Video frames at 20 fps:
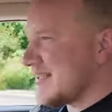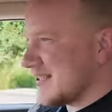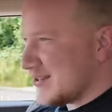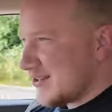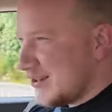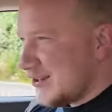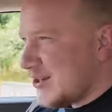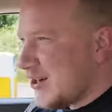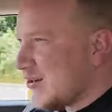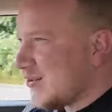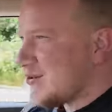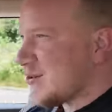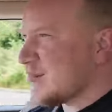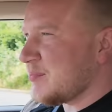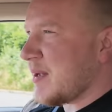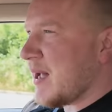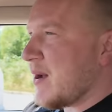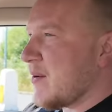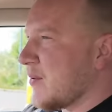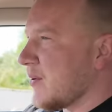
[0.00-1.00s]
is, it's got loads
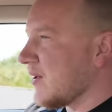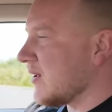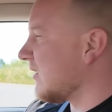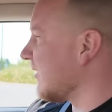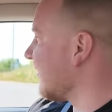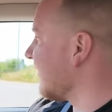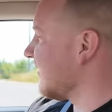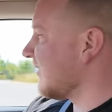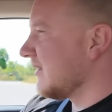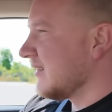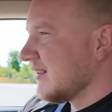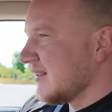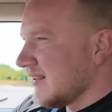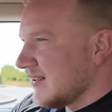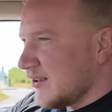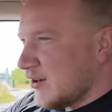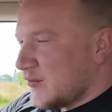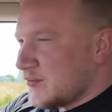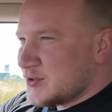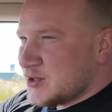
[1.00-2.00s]
of power.
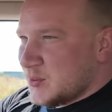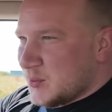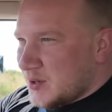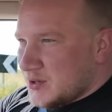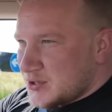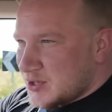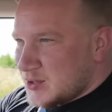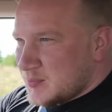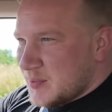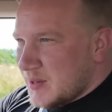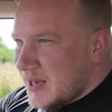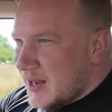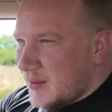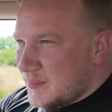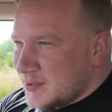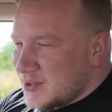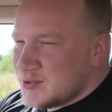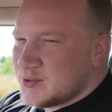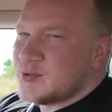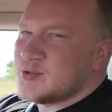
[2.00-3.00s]
It obviously wants to spin
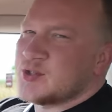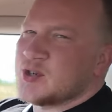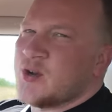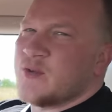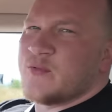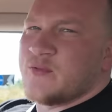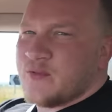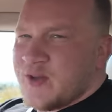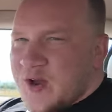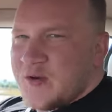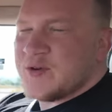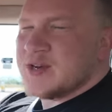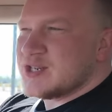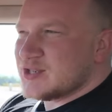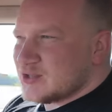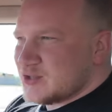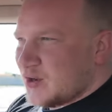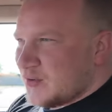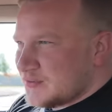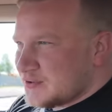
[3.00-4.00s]
up, but it's also got very
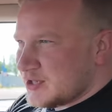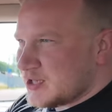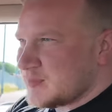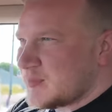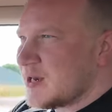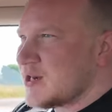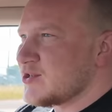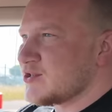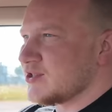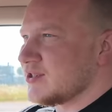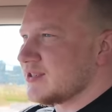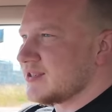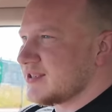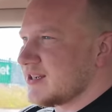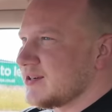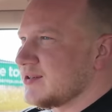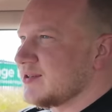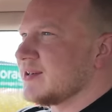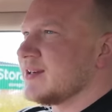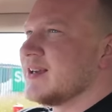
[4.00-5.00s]
soft suspension.
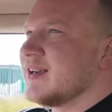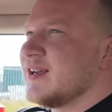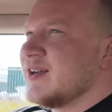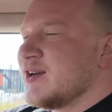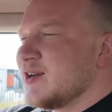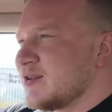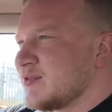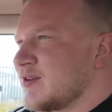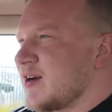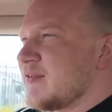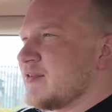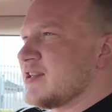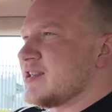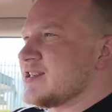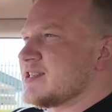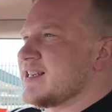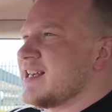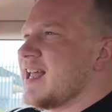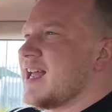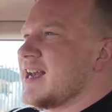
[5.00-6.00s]
So rather than
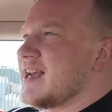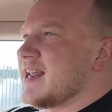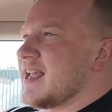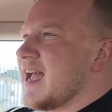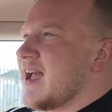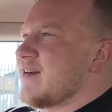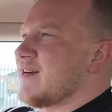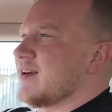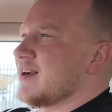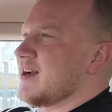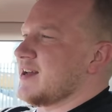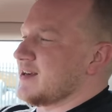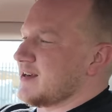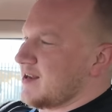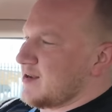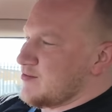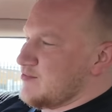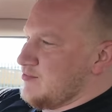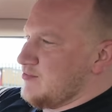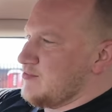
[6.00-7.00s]
sliding out, it kind of
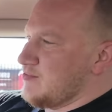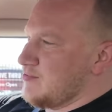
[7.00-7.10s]
like...